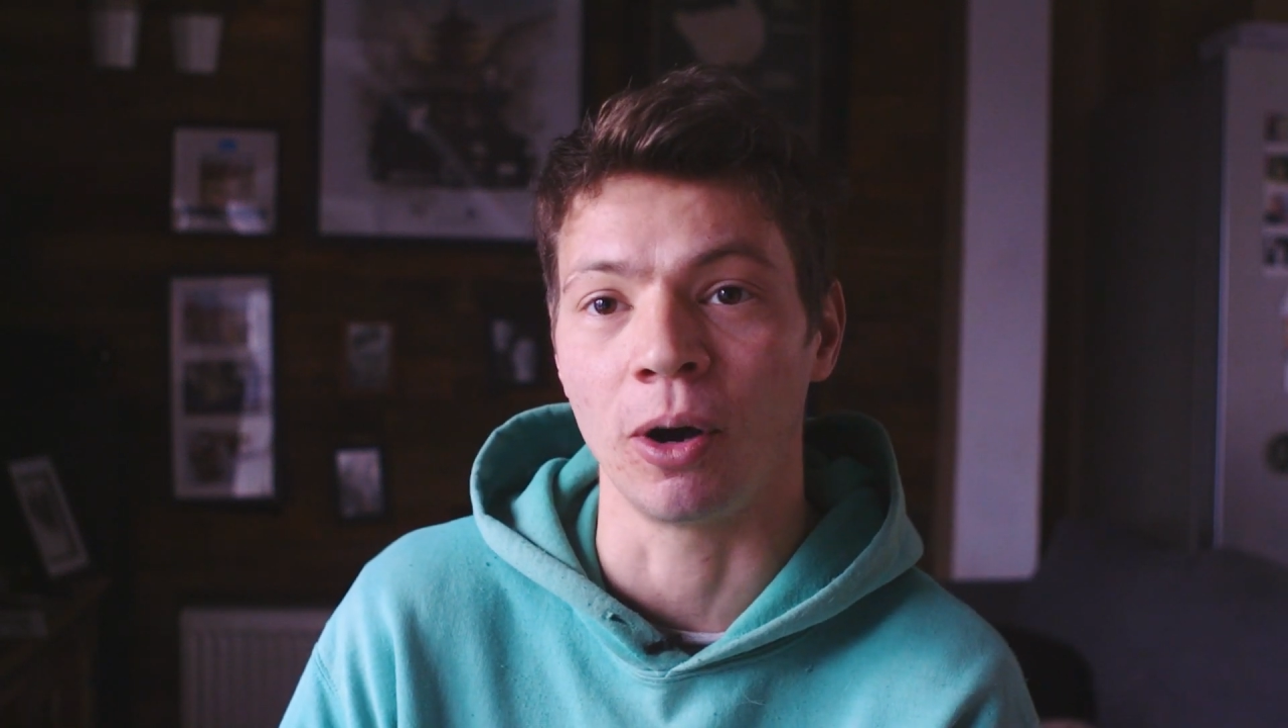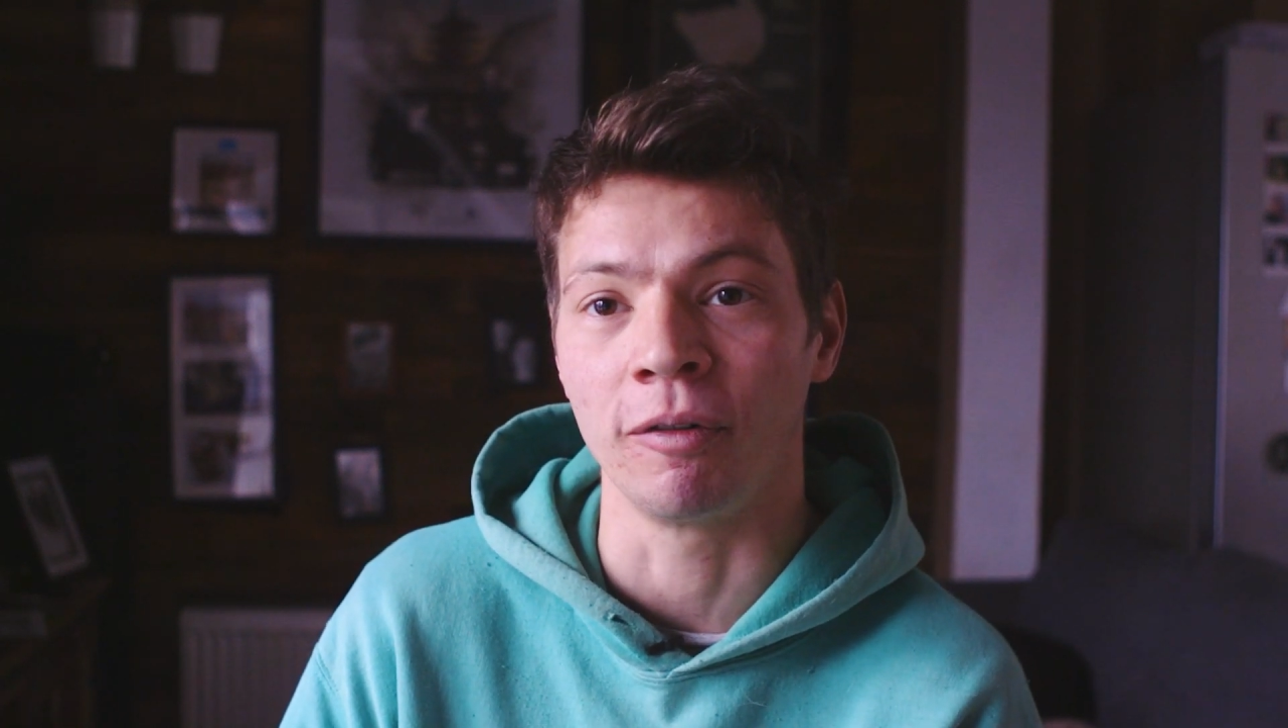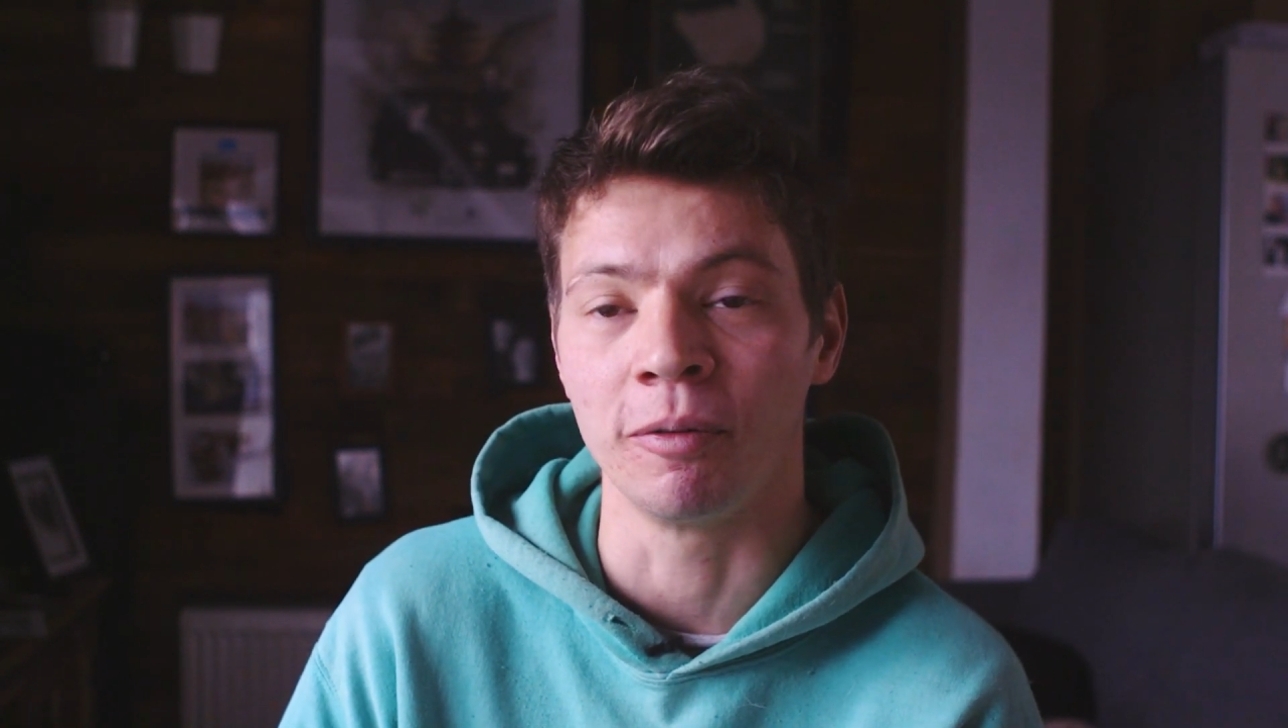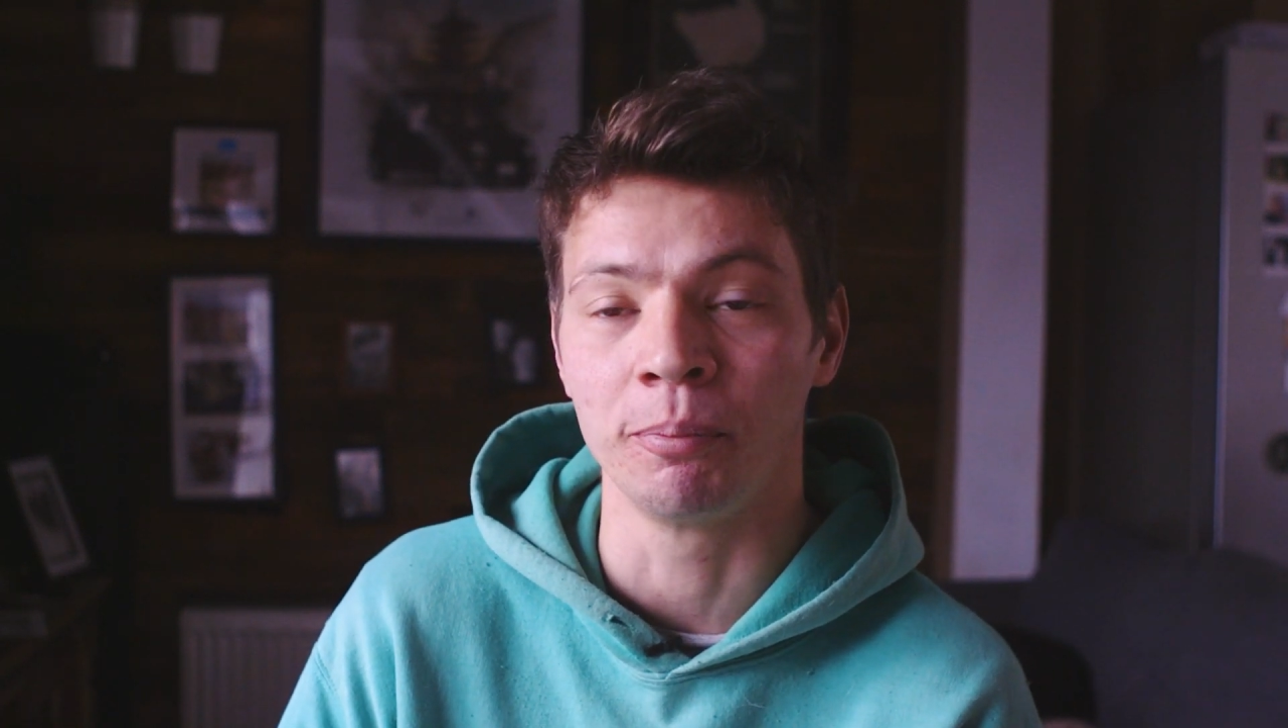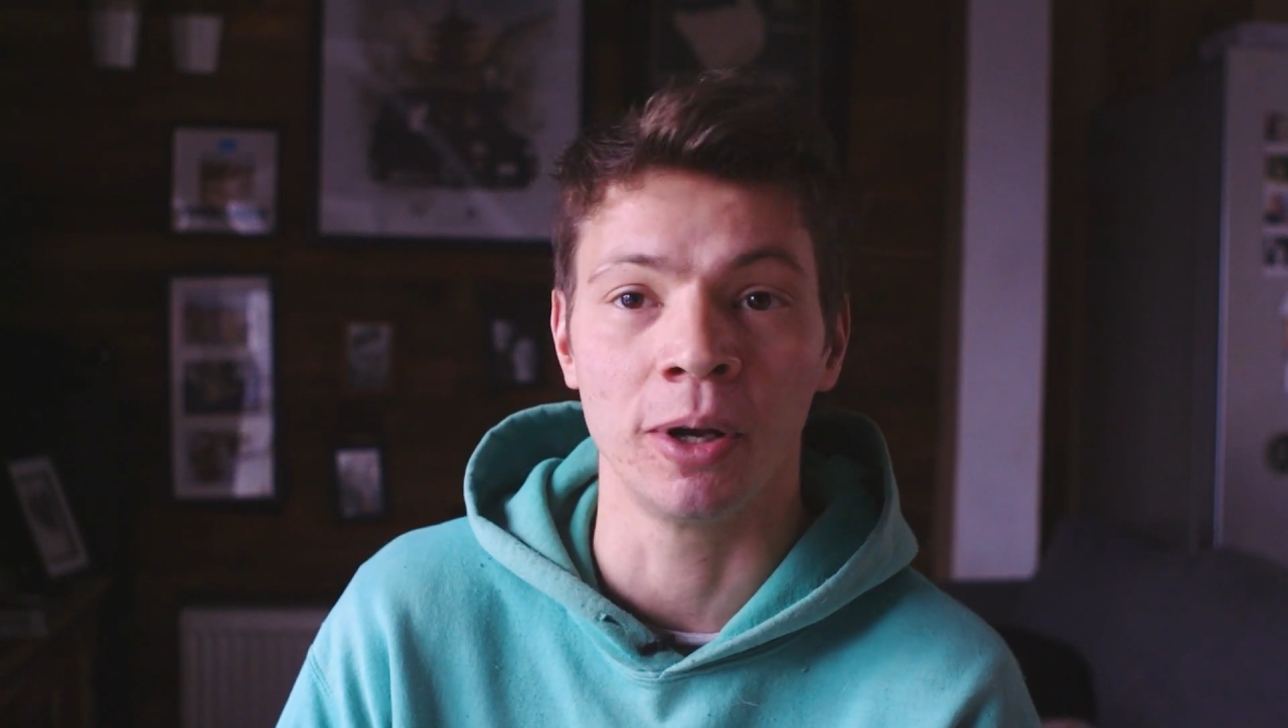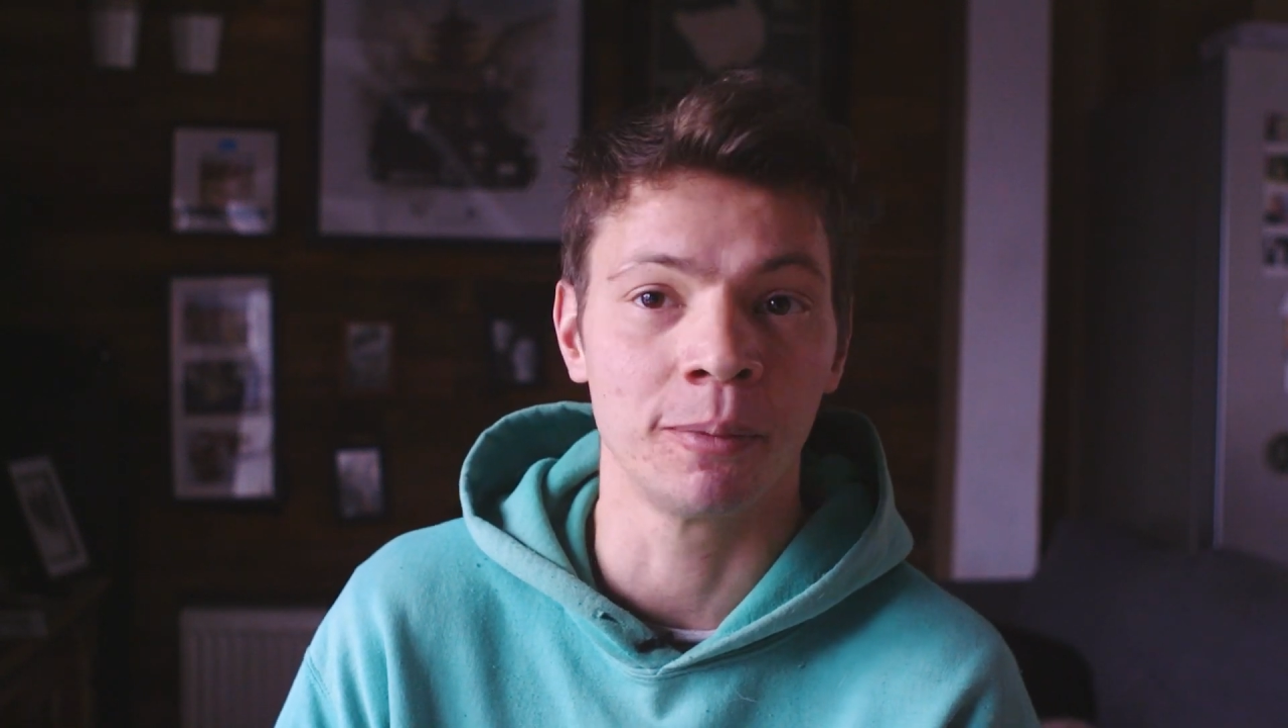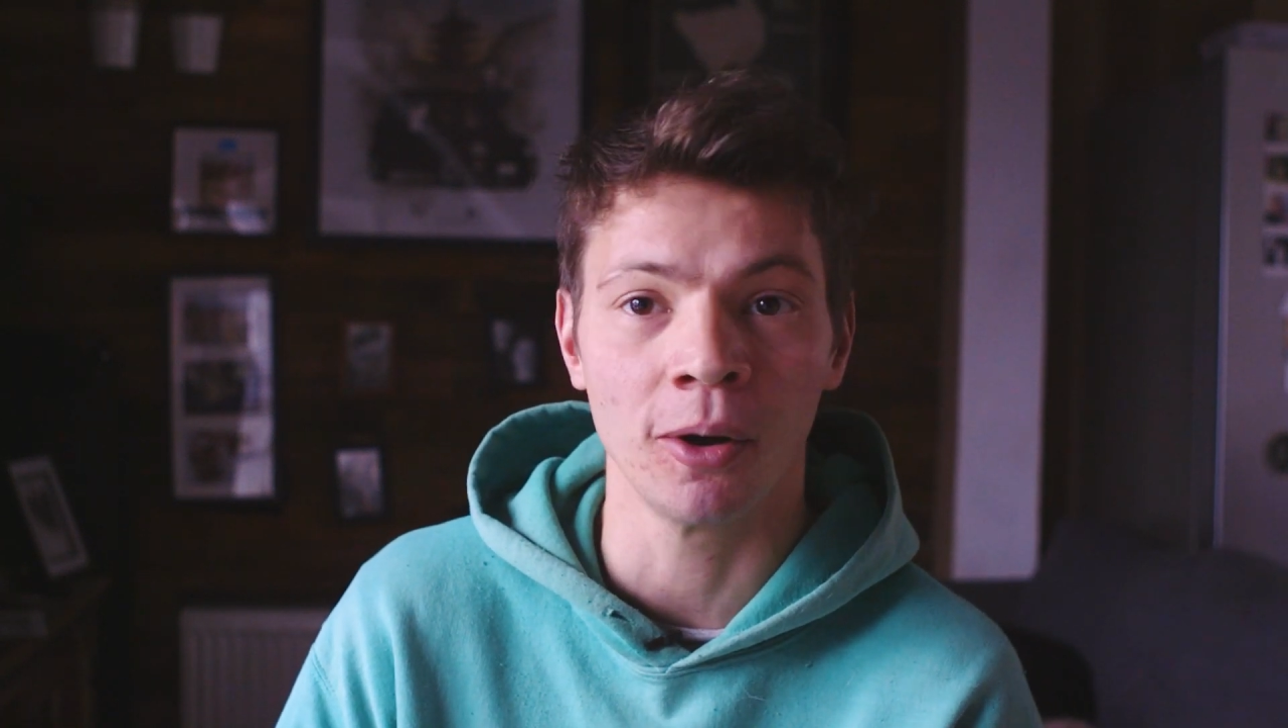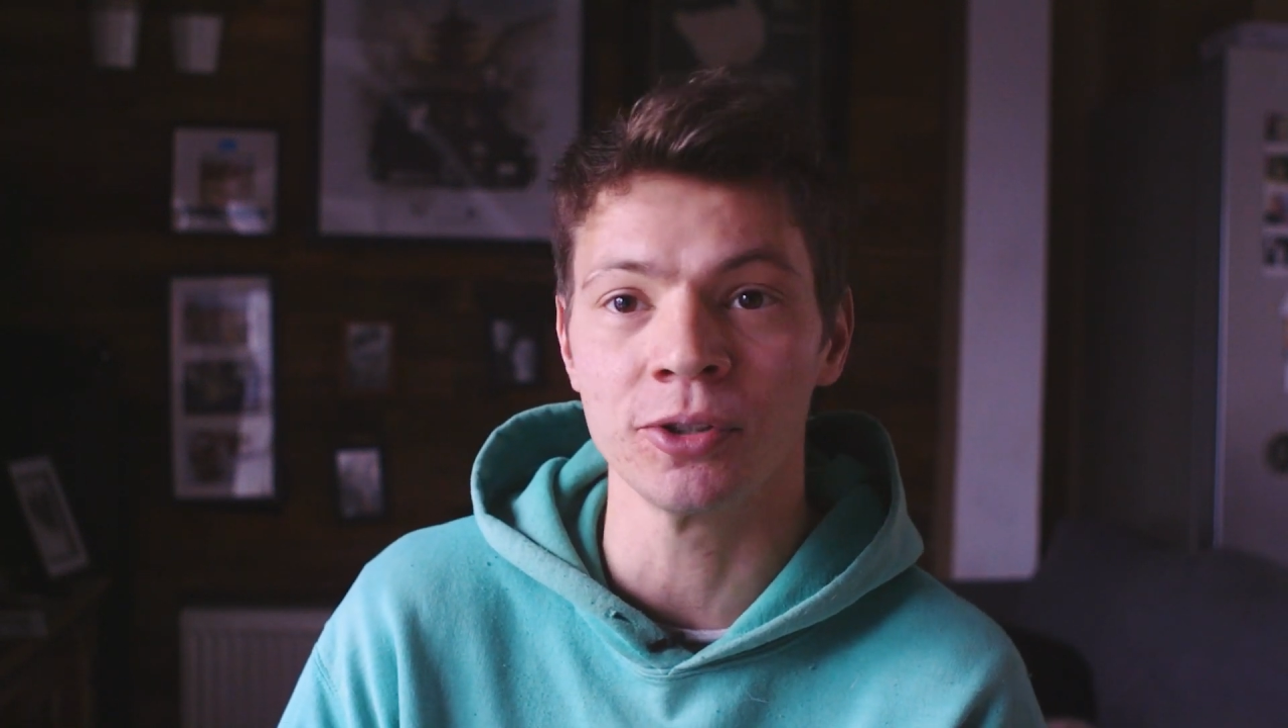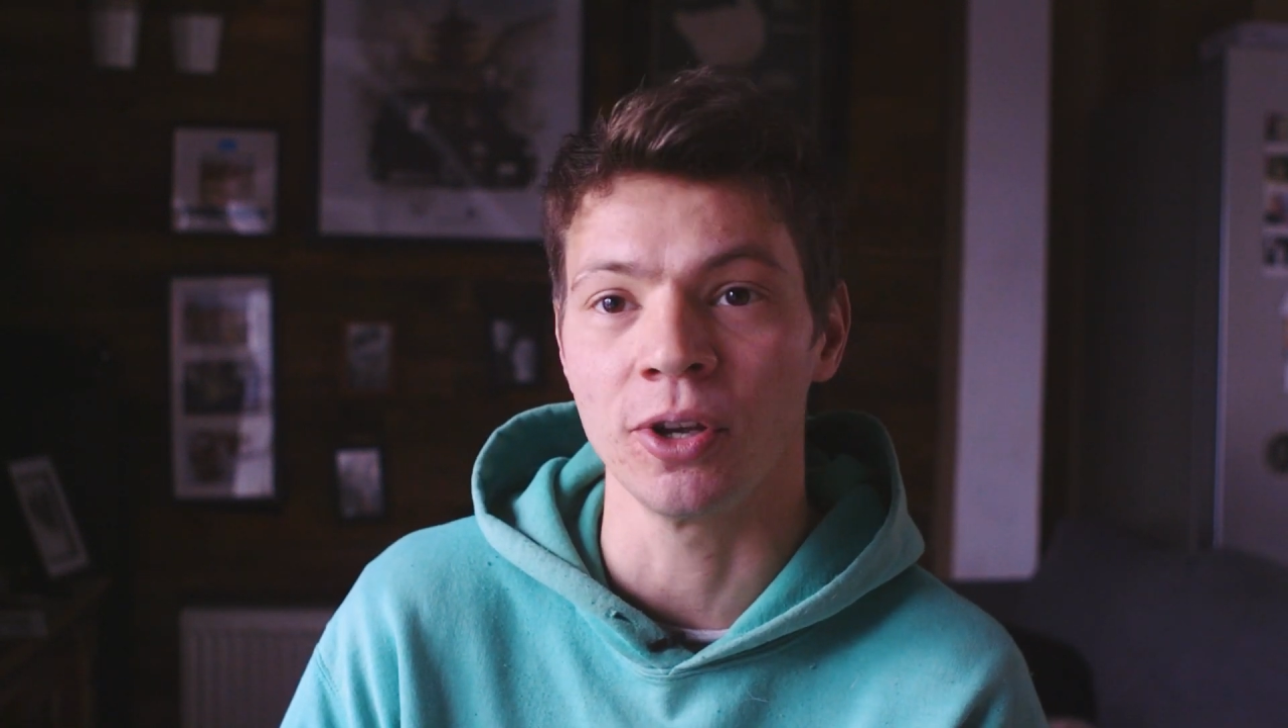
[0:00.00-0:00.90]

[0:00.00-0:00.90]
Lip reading: off and putting more